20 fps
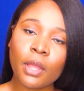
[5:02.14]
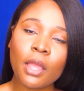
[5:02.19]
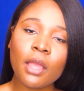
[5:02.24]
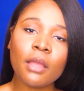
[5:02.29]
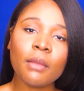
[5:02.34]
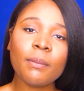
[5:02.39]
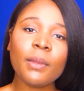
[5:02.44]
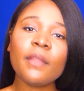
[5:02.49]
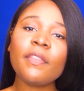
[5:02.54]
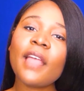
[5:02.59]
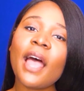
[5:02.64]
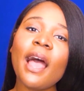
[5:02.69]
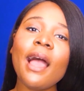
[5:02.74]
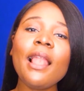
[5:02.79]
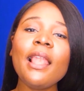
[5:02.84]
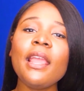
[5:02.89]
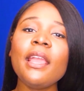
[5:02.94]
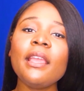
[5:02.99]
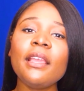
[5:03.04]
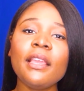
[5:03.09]
group,
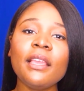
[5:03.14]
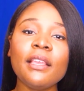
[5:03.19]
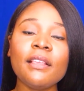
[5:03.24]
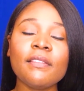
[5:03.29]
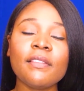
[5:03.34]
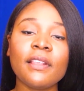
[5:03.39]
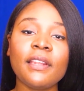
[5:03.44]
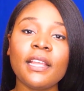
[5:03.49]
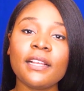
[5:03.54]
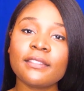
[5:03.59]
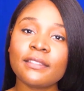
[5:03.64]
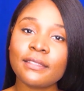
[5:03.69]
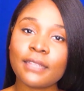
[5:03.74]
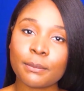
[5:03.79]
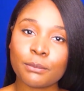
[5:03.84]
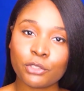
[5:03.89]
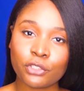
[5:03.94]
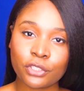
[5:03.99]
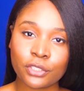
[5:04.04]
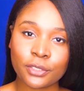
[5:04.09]
but aller is
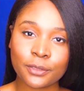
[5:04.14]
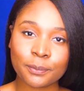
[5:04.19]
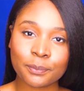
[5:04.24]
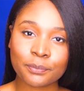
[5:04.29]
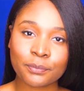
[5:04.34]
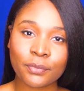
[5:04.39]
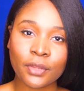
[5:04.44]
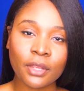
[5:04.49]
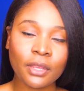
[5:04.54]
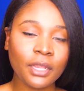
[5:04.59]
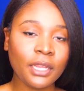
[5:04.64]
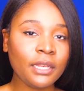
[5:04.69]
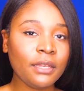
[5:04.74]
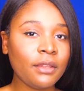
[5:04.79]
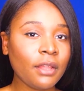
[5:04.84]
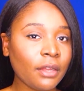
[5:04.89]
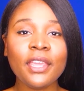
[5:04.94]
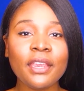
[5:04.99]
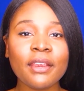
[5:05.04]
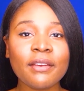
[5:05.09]
an exception.
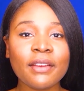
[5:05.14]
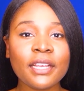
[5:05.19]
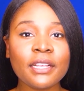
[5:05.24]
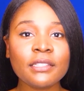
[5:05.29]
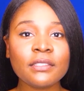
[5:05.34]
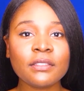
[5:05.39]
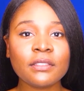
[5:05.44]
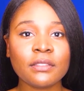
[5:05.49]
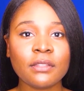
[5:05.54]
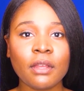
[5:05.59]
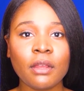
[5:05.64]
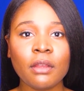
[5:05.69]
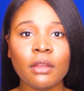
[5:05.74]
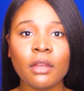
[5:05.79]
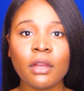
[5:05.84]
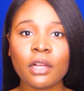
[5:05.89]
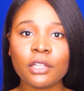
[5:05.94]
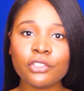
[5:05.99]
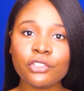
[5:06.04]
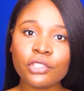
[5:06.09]
So here is
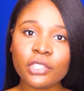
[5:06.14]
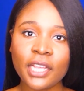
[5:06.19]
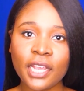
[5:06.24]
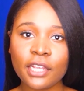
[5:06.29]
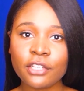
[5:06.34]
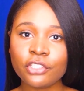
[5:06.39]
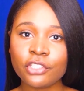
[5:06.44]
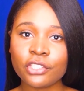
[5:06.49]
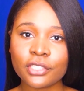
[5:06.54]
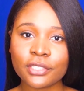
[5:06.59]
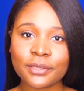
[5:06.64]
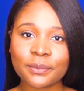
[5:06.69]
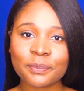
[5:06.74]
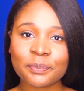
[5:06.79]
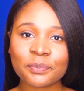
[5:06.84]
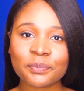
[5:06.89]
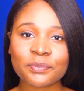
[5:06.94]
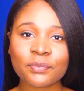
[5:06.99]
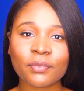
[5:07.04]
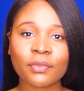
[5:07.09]
the
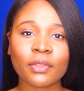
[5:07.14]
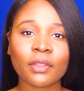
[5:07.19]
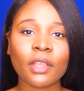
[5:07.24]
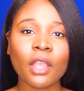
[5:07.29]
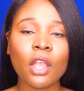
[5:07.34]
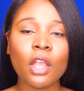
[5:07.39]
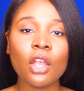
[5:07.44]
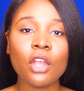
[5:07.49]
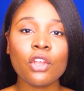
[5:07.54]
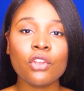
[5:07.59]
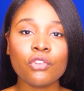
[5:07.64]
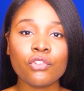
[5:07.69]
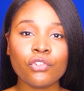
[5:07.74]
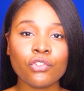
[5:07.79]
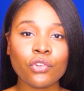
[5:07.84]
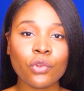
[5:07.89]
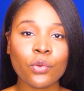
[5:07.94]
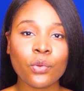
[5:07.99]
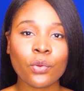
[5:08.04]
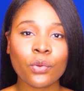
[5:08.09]
conjugation.
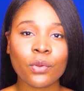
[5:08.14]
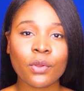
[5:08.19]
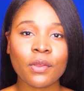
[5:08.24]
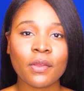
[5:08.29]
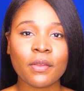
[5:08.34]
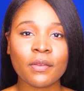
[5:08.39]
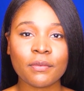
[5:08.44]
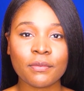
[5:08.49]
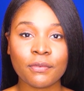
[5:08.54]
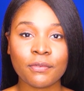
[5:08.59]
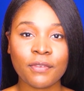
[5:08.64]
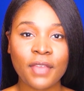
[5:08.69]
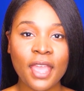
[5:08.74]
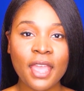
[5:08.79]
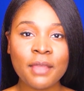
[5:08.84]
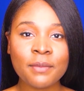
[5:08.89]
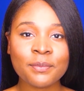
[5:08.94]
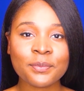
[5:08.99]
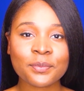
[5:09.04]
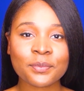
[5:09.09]
Je
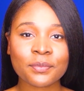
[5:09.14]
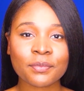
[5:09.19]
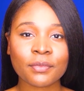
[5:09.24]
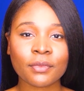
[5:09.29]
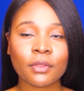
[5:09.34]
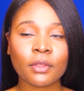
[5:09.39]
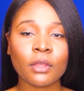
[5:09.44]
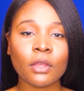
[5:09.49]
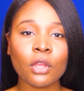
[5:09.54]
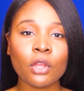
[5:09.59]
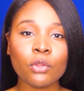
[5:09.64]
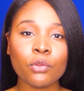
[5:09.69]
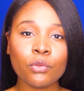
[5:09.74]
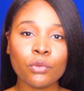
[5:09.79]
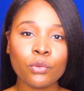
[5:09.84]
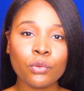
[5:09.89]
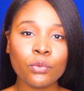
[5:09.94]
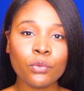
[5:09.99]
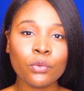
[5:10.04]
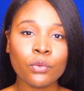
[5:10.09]
vais,
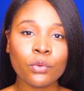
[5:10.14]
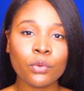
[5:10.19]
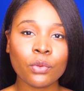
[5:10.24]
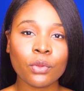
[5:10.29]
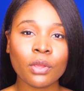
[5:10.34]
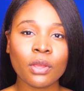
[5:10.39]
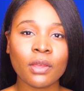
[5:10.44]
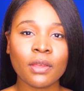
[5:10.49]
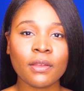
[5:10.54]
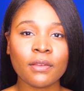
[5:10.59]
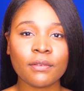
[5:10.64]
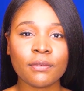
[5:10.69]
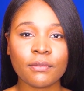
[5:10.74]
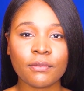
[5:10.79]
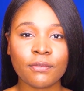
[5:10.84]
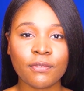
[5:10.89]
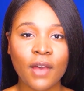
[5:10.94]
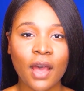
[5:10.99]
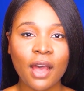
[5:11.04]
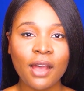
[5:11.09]
tu
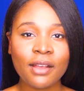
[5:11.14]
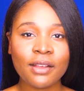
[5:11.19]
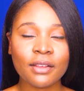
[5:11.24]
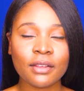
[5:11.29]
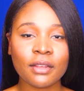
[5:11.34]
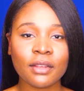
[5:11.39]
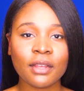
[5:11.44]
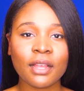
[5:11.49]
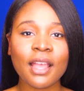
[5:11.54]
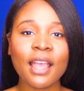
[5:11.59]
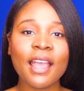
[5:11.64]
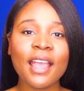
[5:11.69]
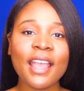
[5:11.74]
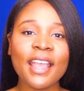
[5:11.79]
vas,